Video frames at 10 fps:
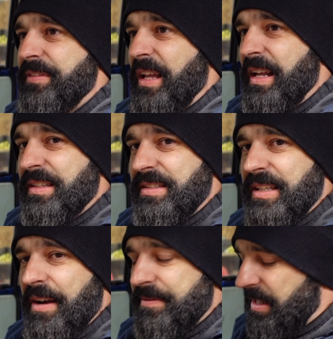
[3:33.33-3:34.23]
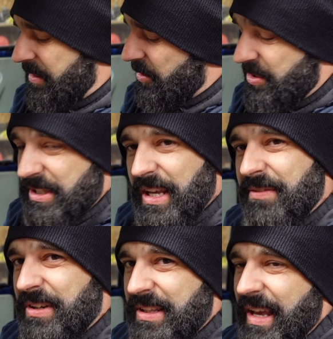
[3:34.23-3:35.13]
not stuff that you see
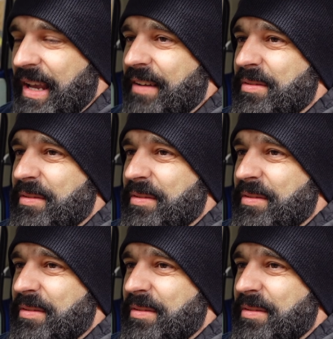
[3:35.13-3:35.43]
every day.